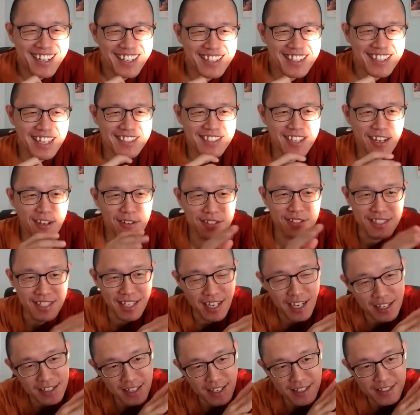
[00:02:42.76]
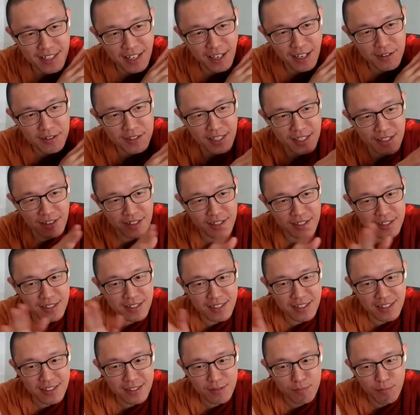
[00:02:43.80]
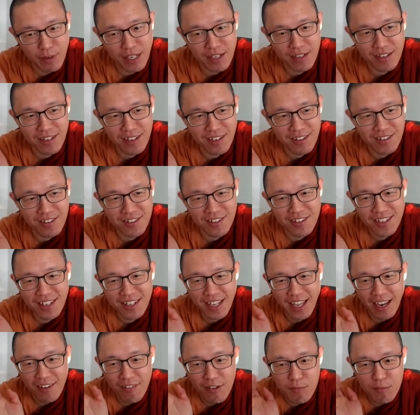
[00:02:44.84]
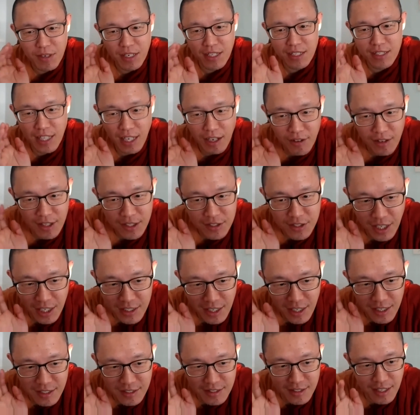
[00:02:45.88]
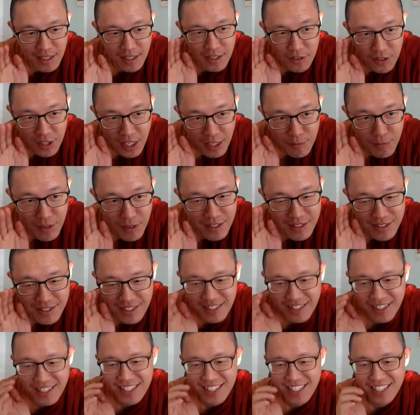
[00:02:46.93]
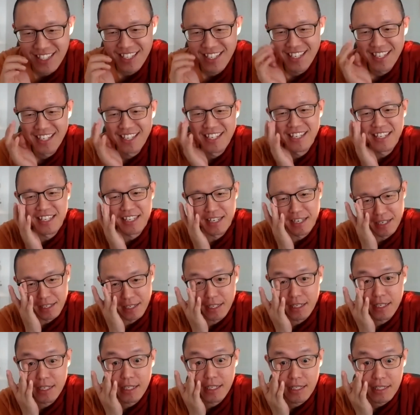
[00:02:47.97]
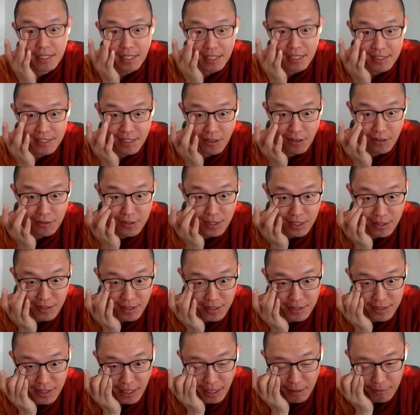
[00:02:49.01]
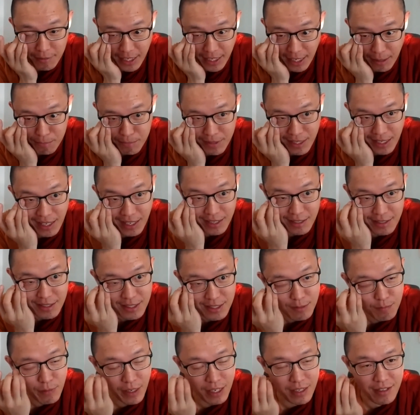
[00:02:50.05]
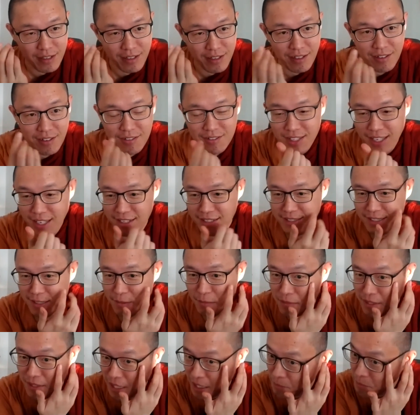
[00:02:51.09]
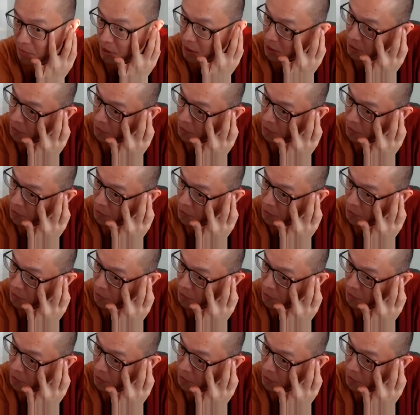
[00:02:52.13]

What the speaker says: That's how secrets spread around. Everybody tell each other and say you keep it a secret. Yeah, that's how secrets get kept and spread around at the same time.